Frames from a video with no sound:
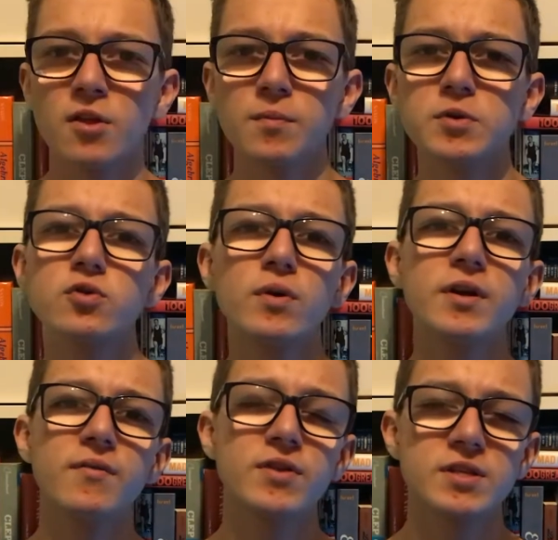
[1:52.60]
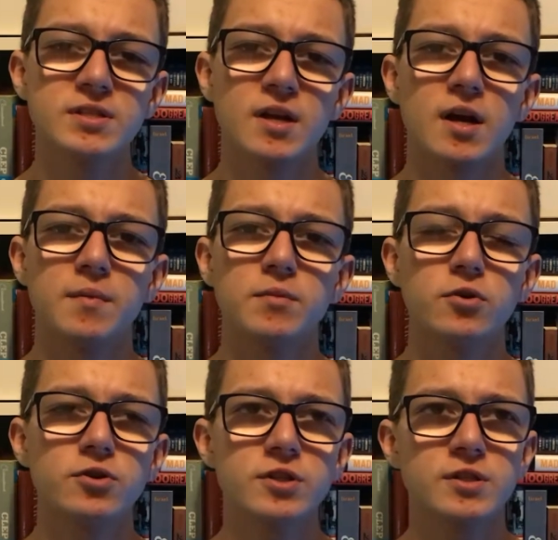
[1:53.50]
The majority of this time, you're
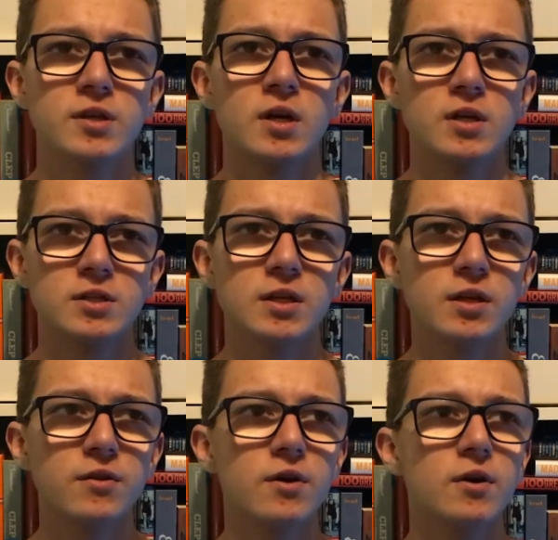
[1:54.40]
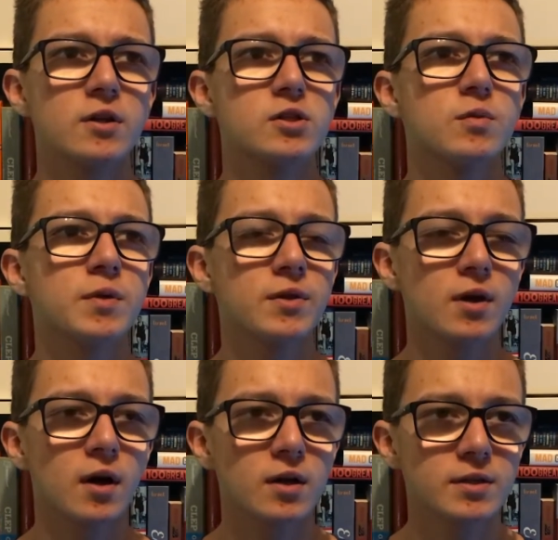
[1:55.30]
just sitting there consuming the
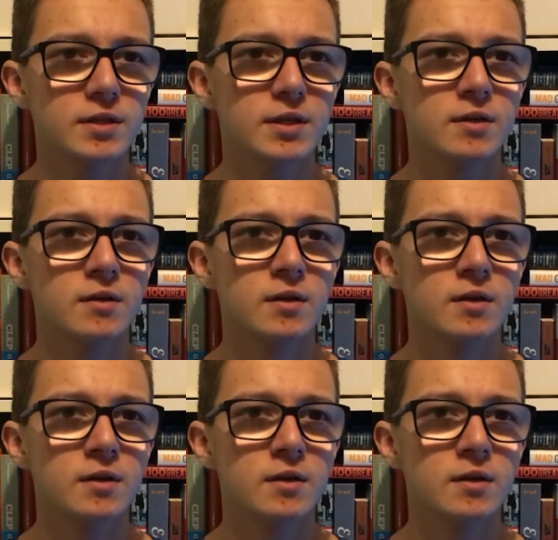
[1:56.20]
content,